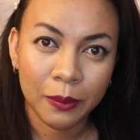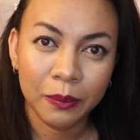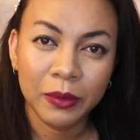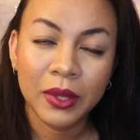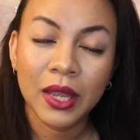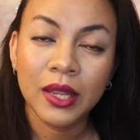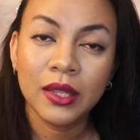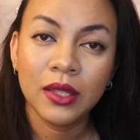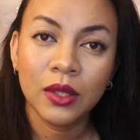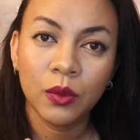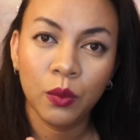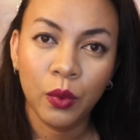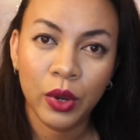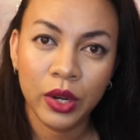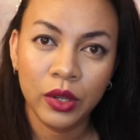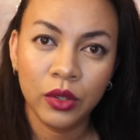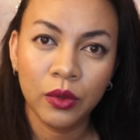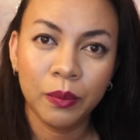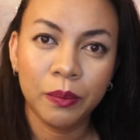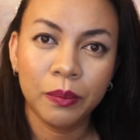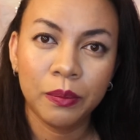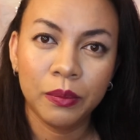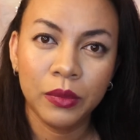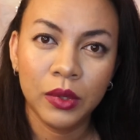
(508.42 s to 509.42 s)
That's when
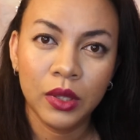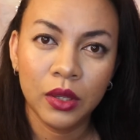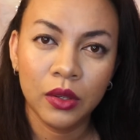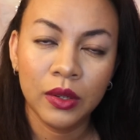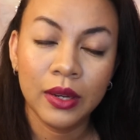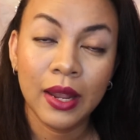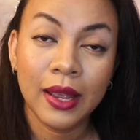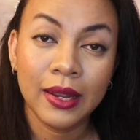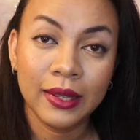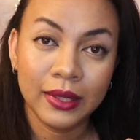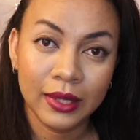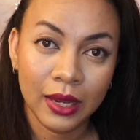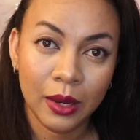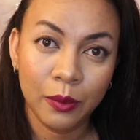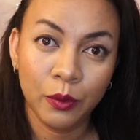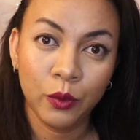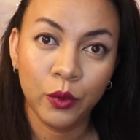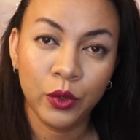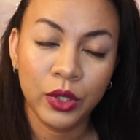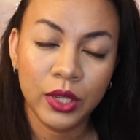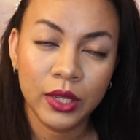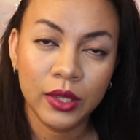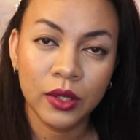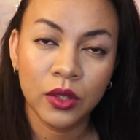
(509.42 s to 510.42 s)
the nighttime
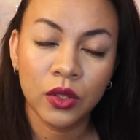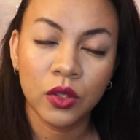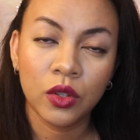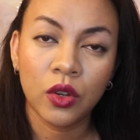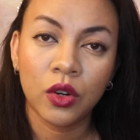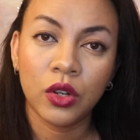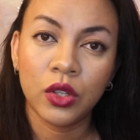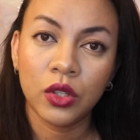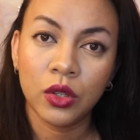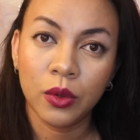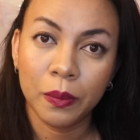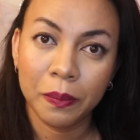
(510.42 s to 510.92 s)
routine starts.